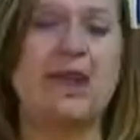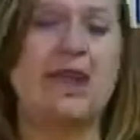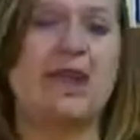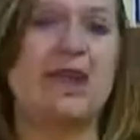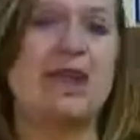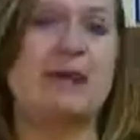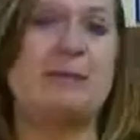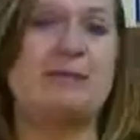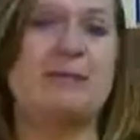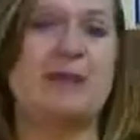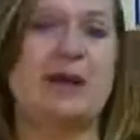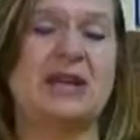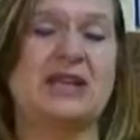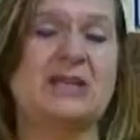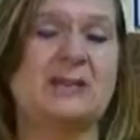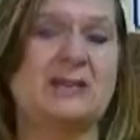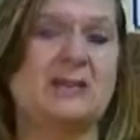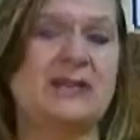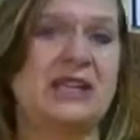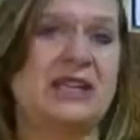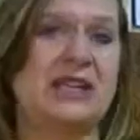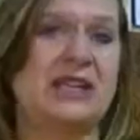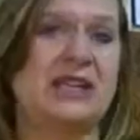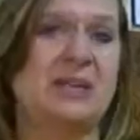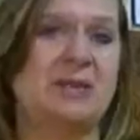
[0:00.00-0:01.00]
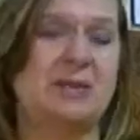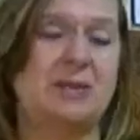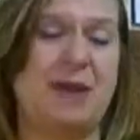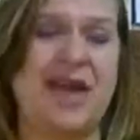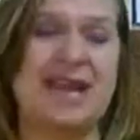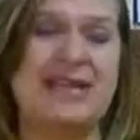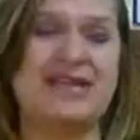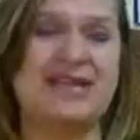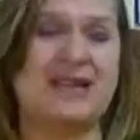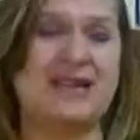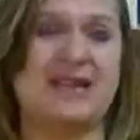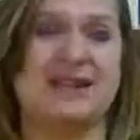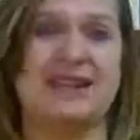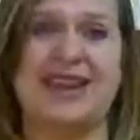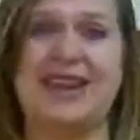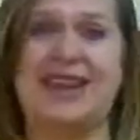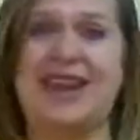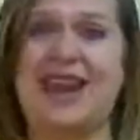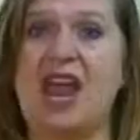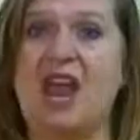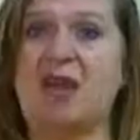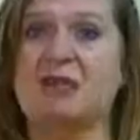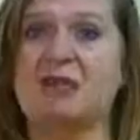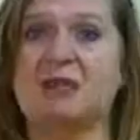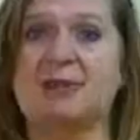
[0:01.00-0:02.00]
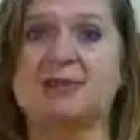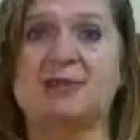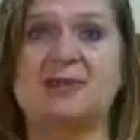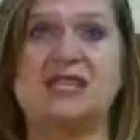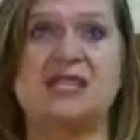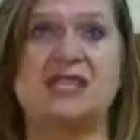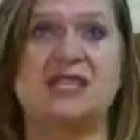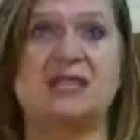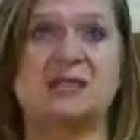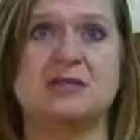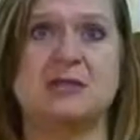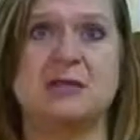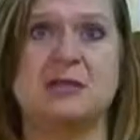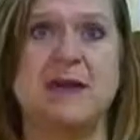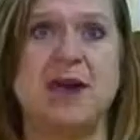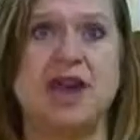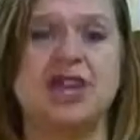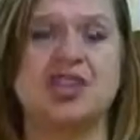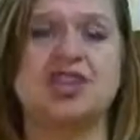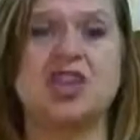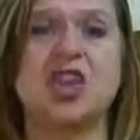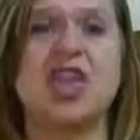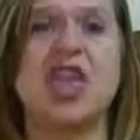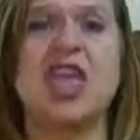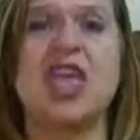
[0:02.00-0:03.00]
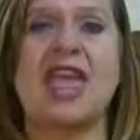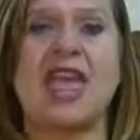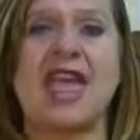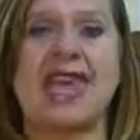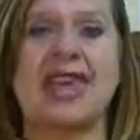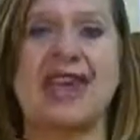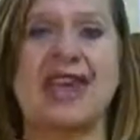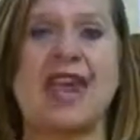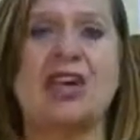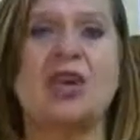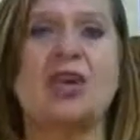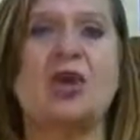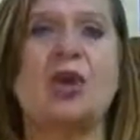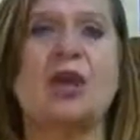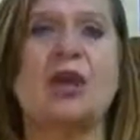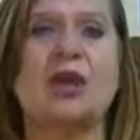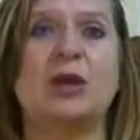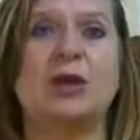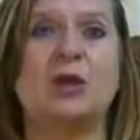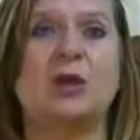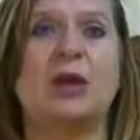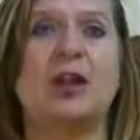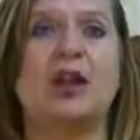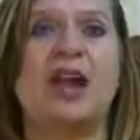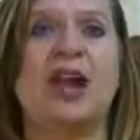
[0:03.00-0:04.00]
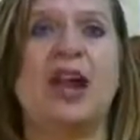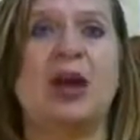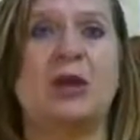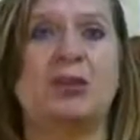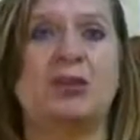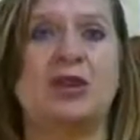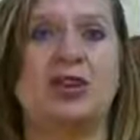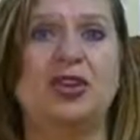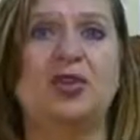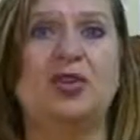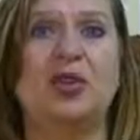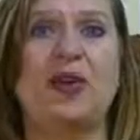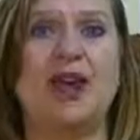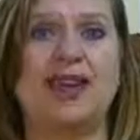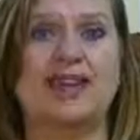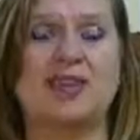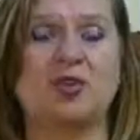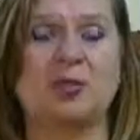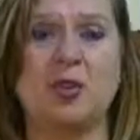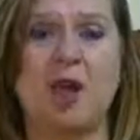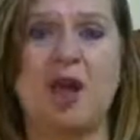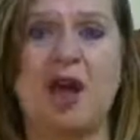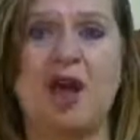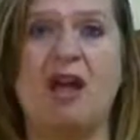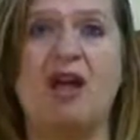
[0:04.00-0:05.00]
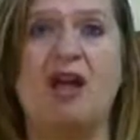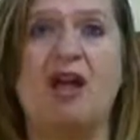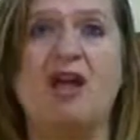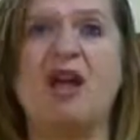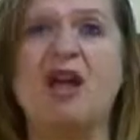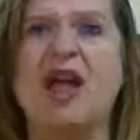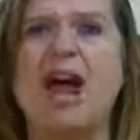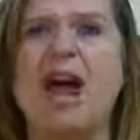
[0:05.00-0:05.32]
And by splitting in the basket, it helps me so much, and I know it will help you as well.